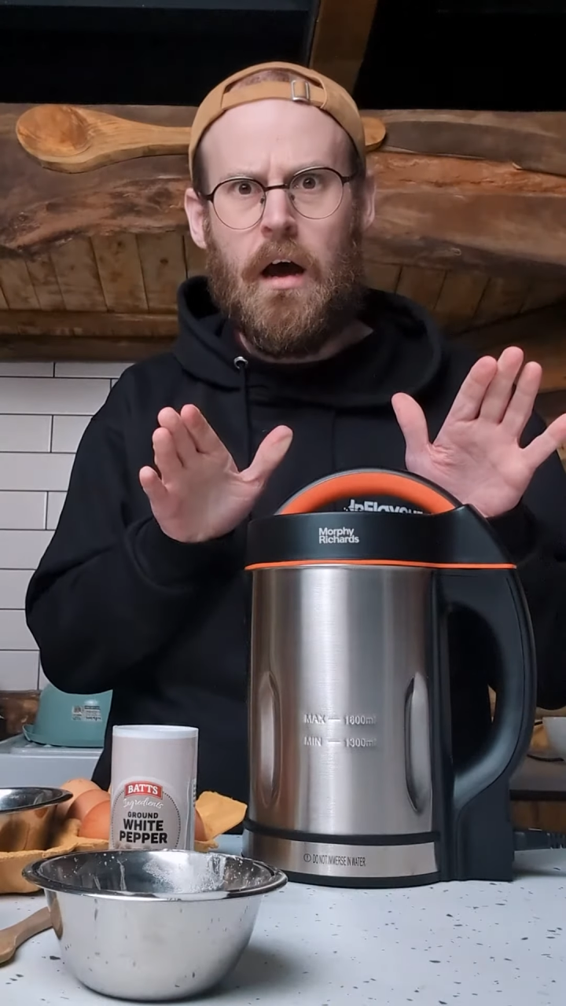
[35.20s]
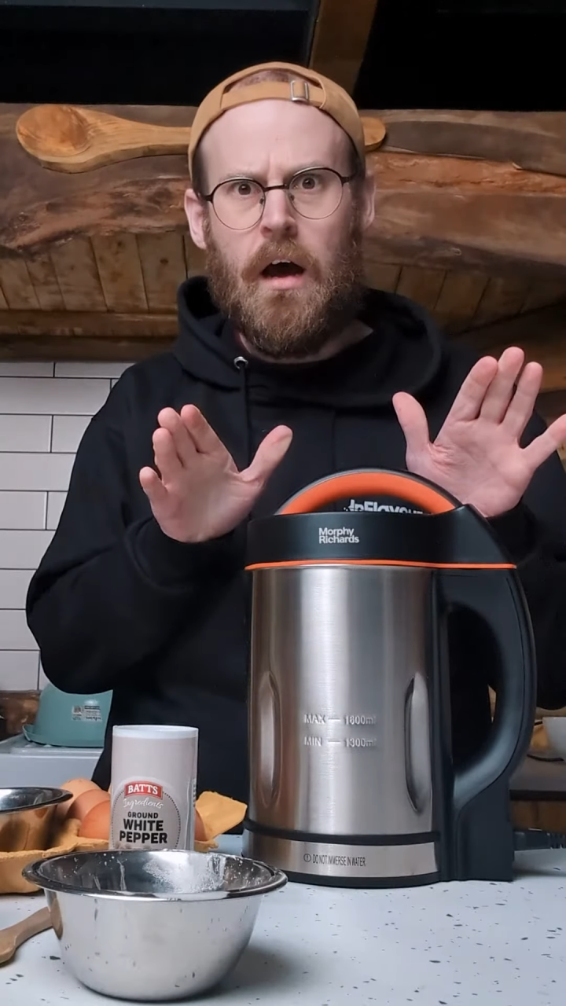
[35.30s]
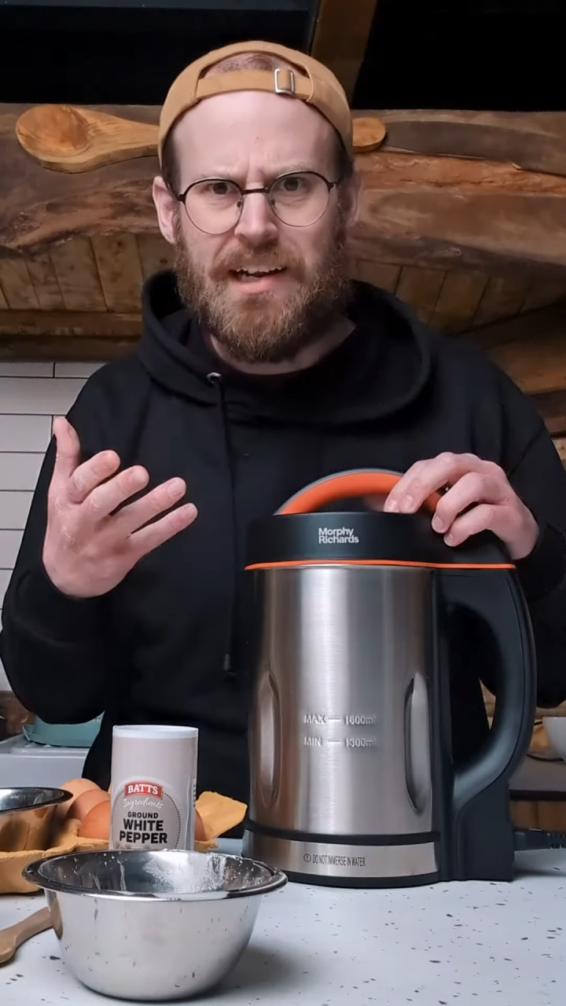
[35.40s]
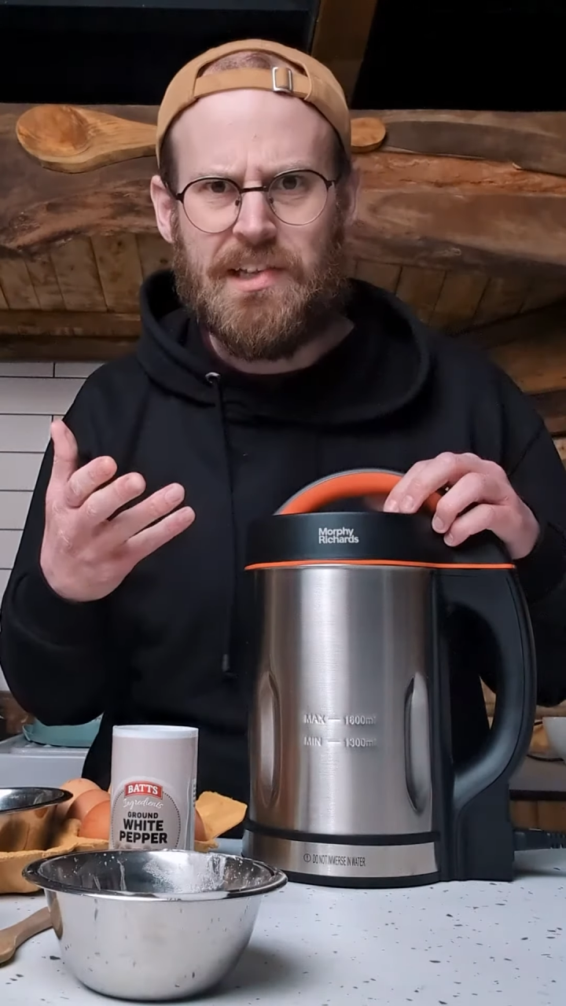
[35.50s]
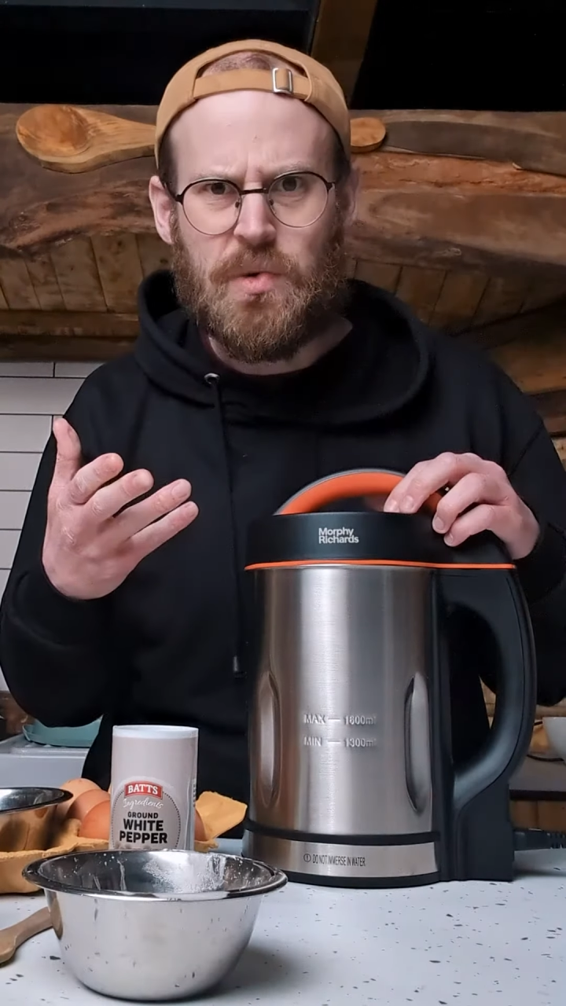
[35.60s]
And
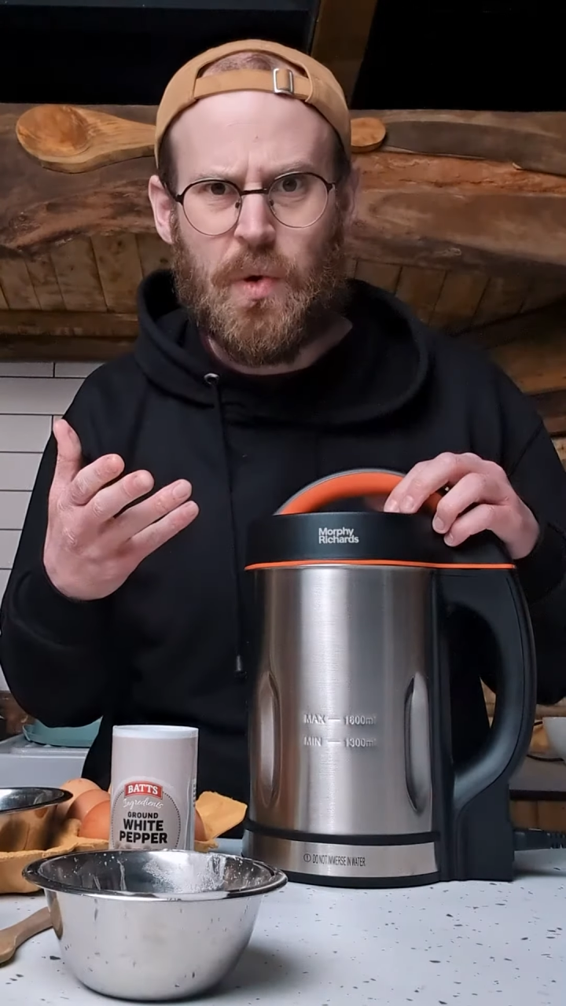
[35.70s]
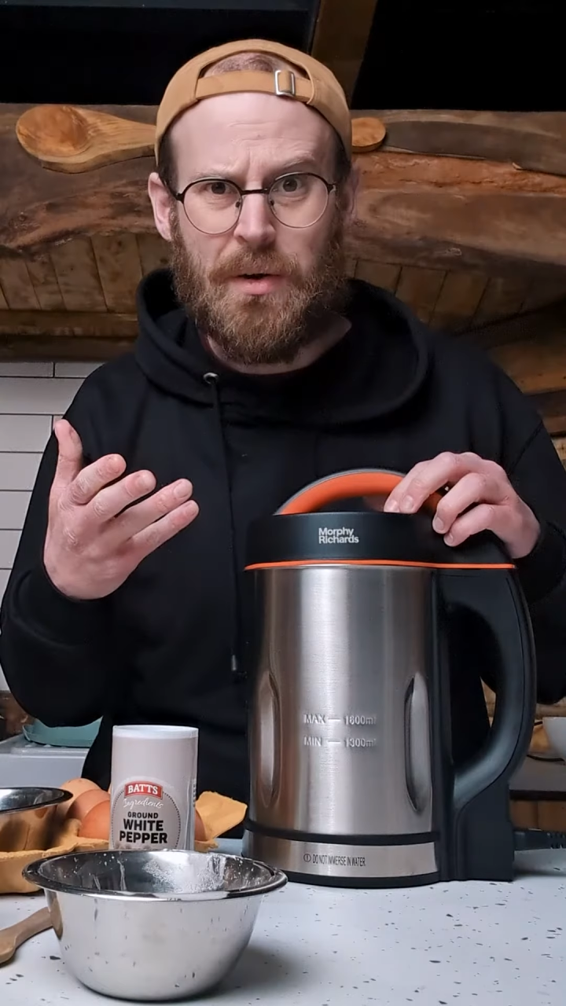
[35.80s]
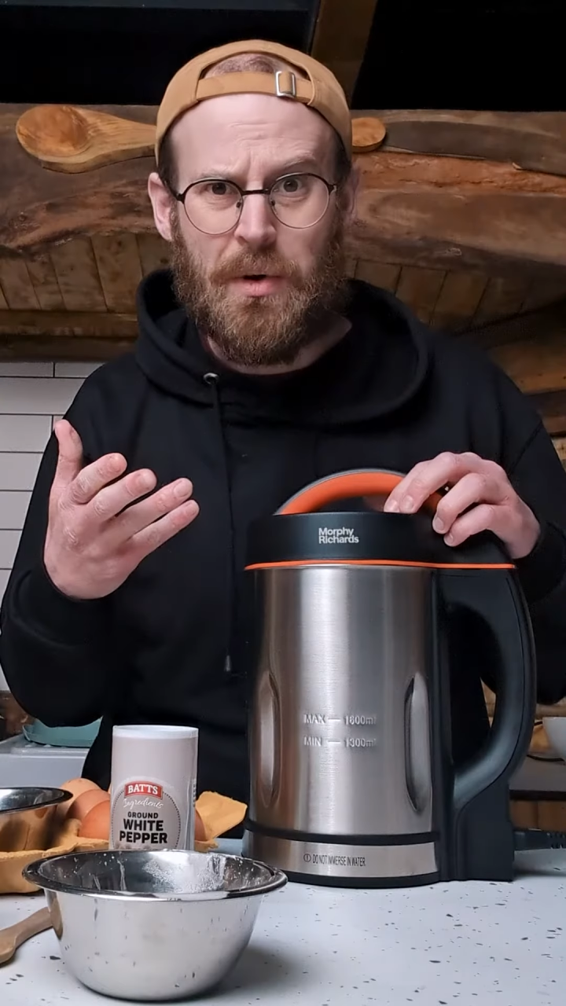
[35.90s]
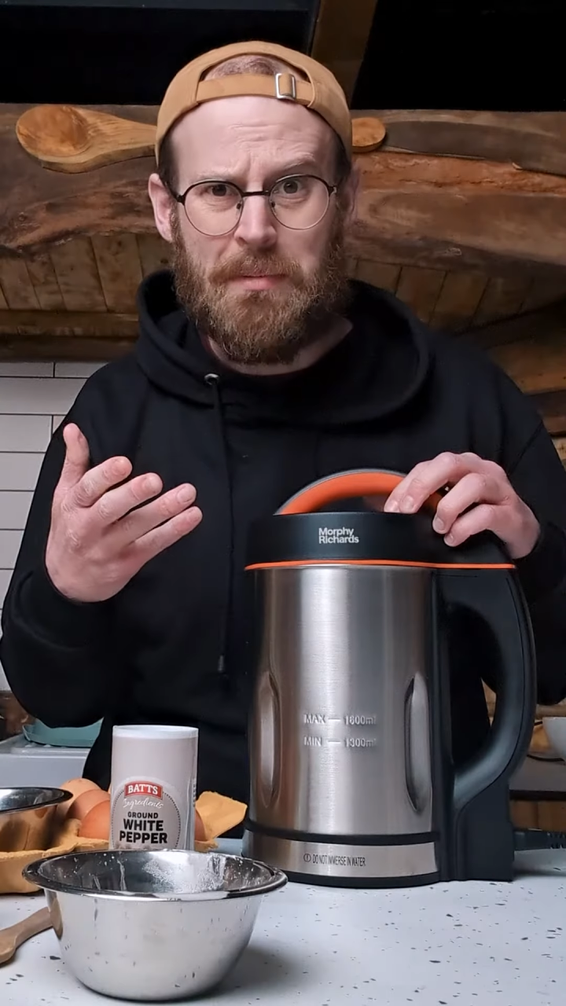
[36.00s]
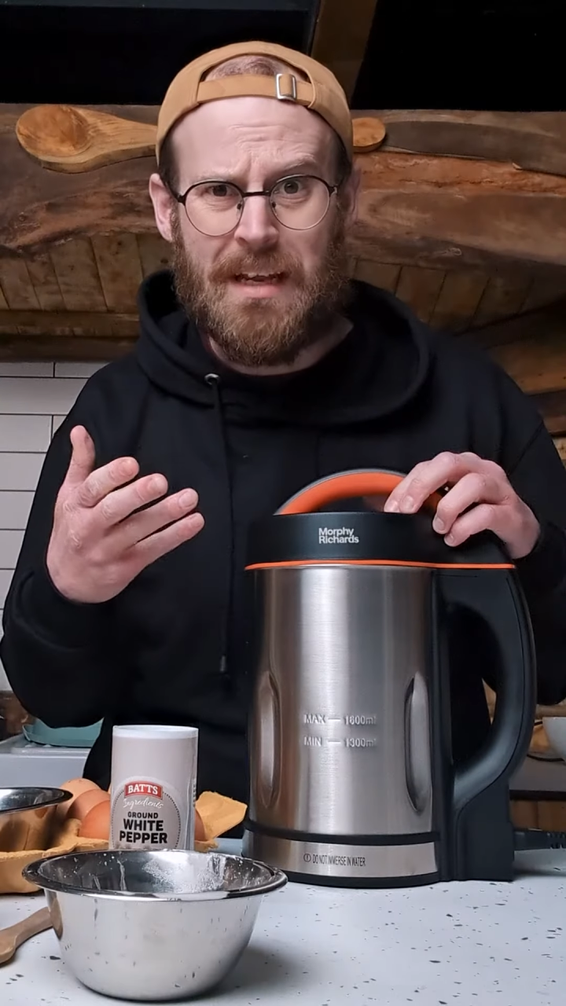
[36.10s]
in
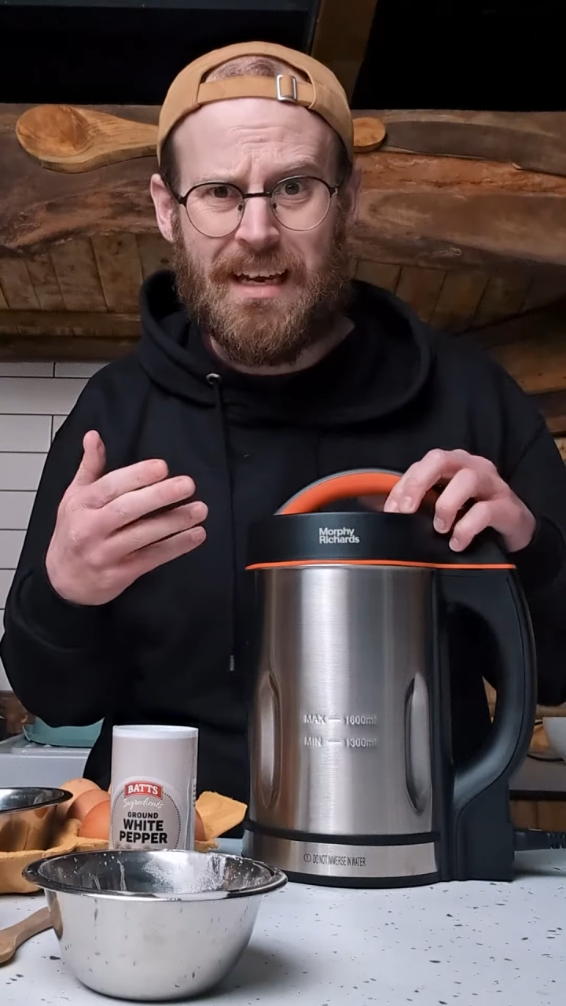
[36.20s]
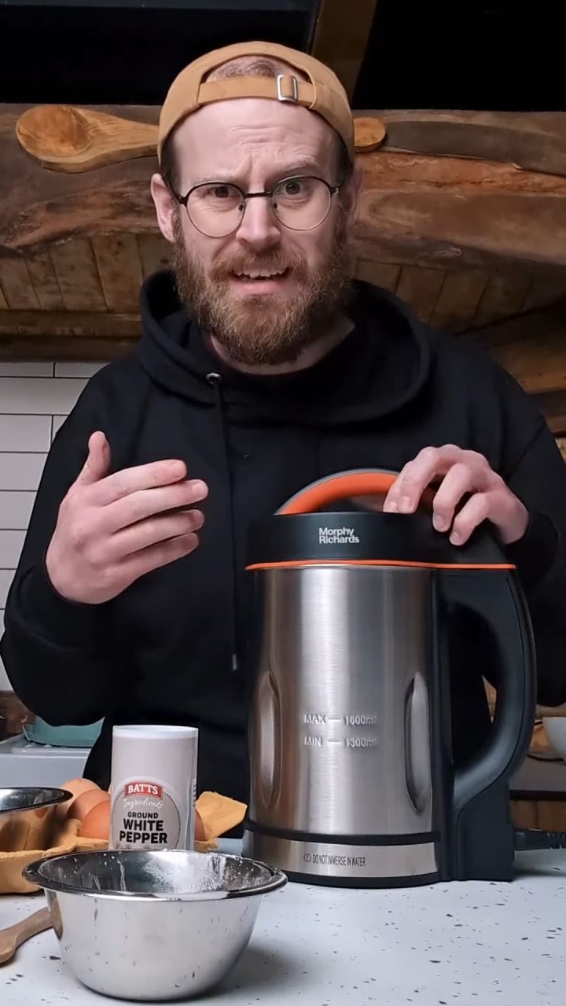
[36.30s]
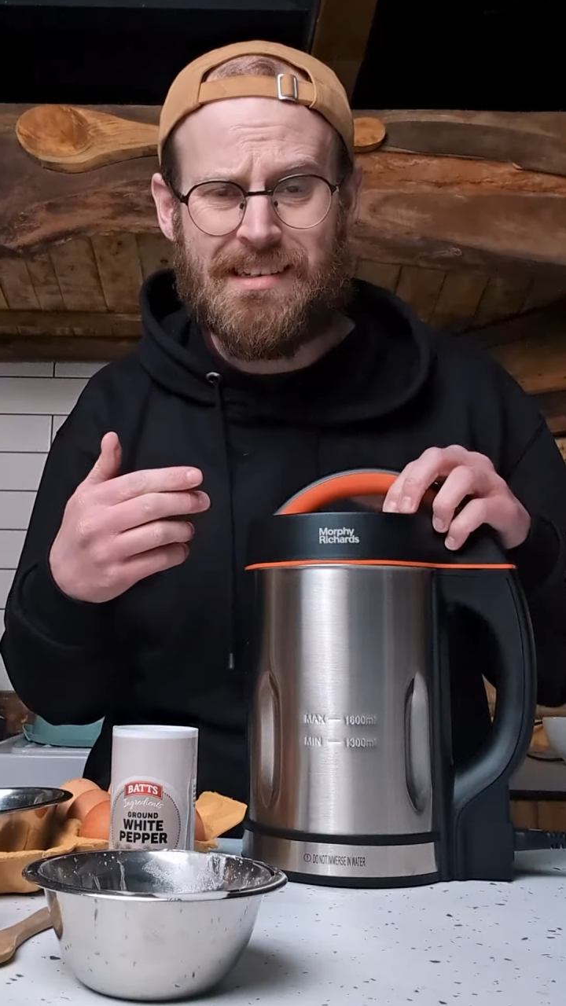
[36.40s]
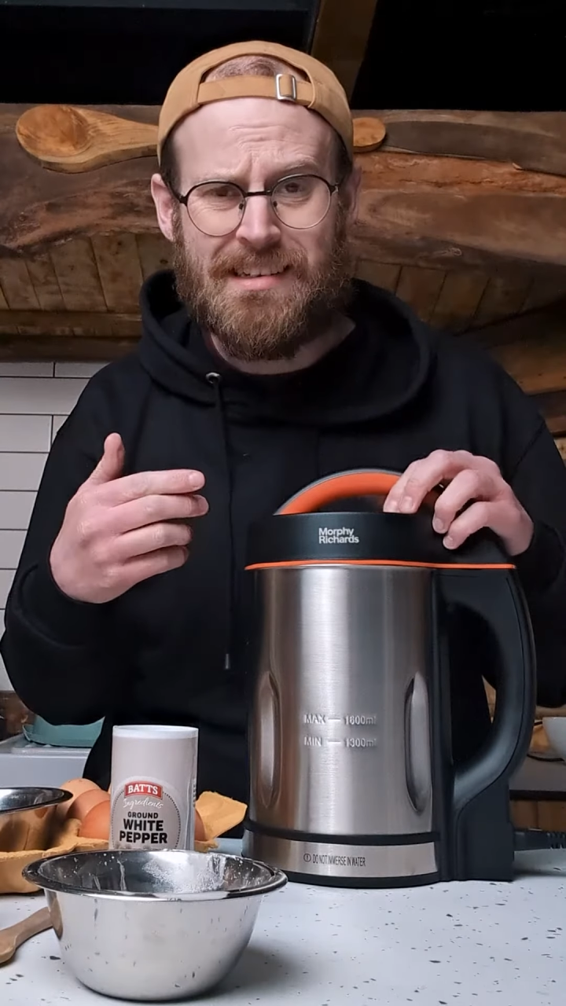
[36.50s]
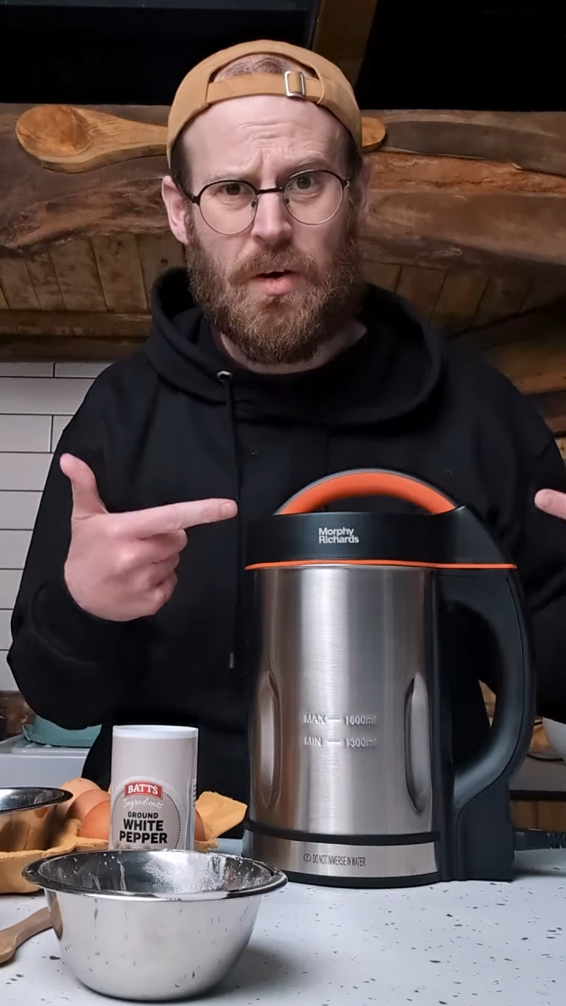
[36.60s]
21
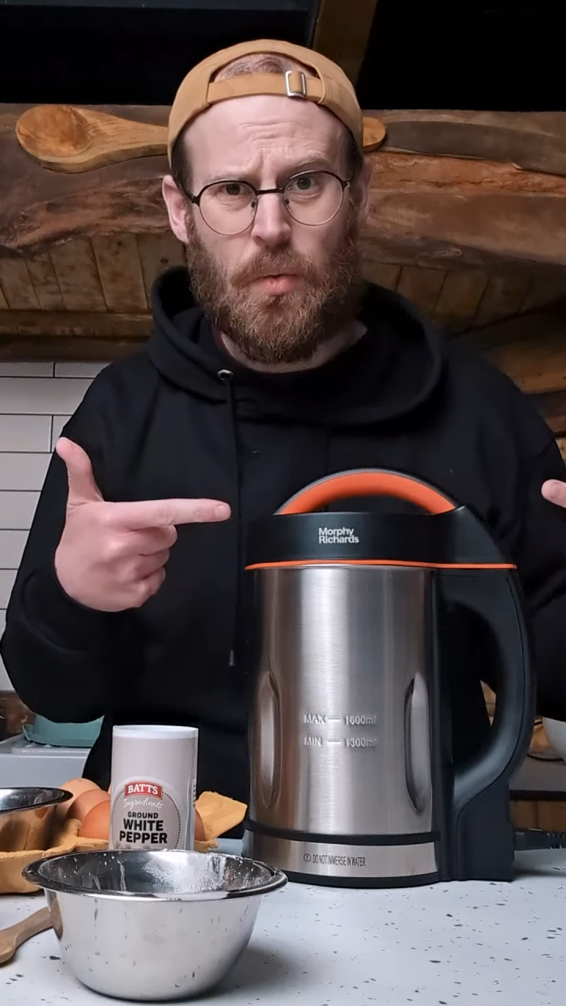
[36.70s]
minutes,